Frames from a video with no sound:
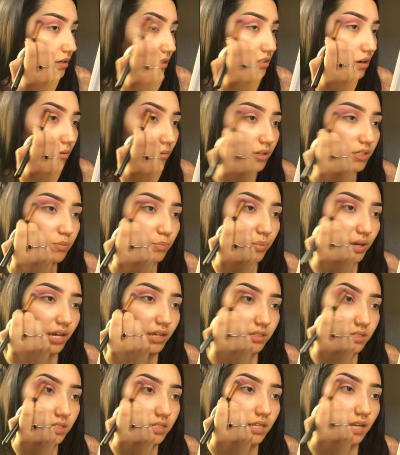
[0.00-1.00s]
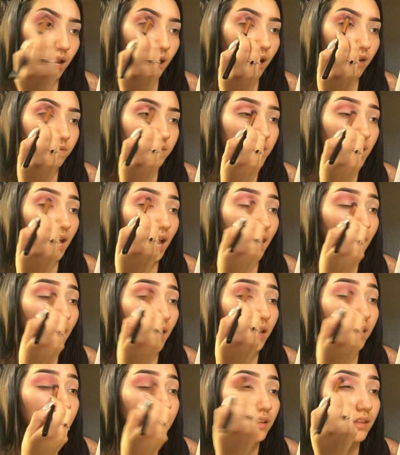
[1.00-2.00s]
Always best to have to
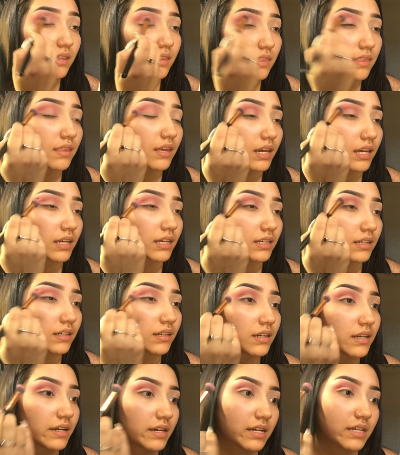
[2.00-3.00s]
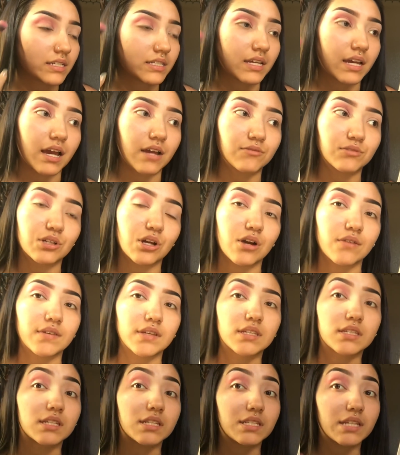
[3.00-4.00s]
add than to have to
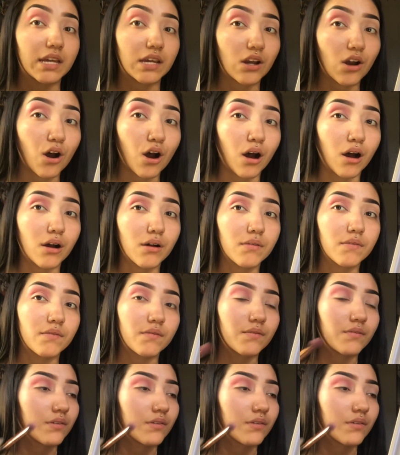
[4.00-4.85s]
obviously take off,